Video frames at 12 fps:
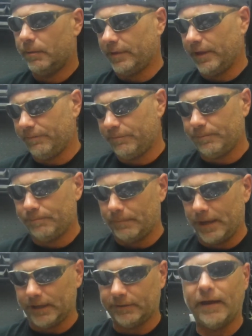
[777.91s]
They even
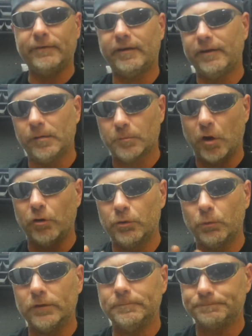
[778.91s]
make a titanium
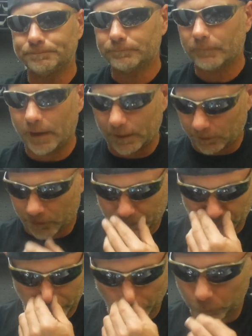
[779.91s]
coated one. That looks
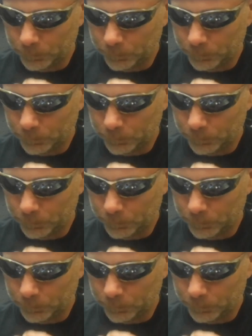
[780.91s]
pretty cool.